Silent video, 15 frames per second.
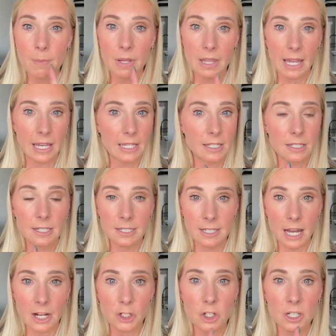But like
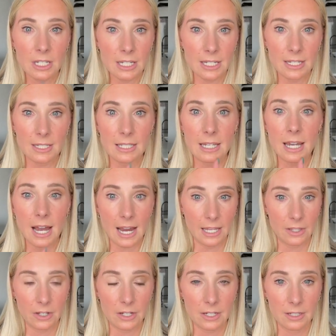such an easy
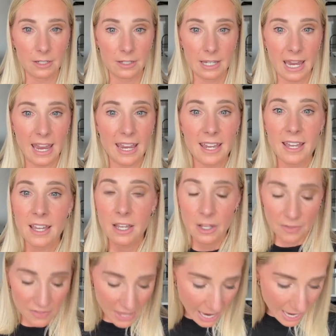eye look, okay?
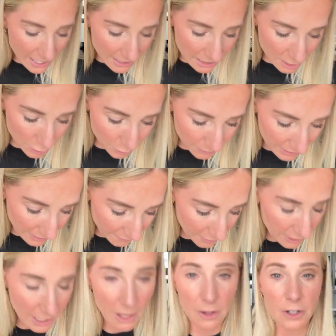That is 3
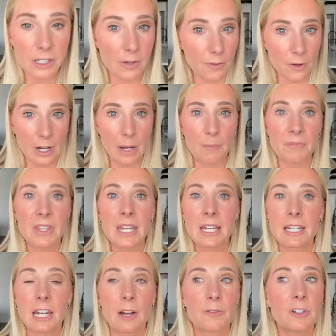different colors of cream.
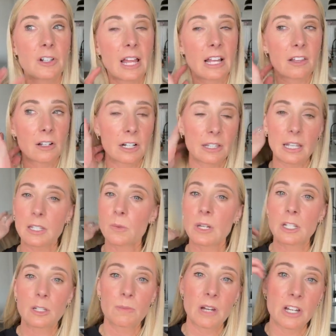Now, if you're like, Lauren, that's
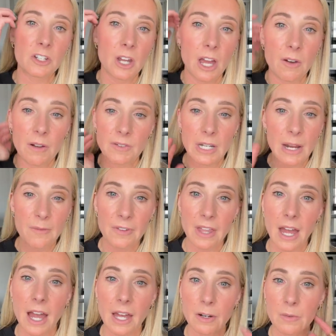way too much. I don't have time for
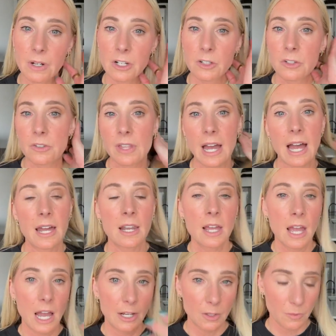that. I don't want to do that.
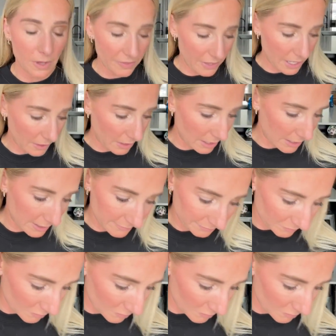I don't want that look.